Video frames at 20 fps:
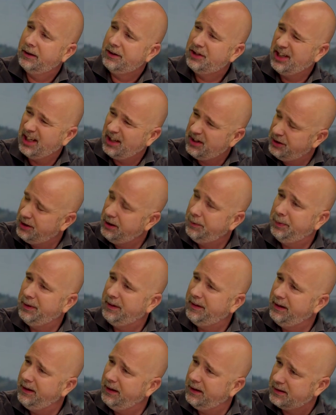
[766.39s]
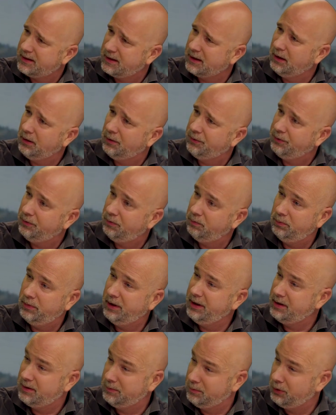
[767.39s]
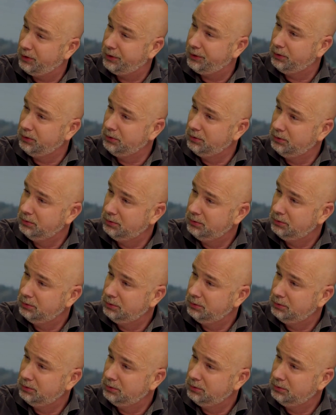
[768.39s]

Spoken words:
ChatGPT itself is a model?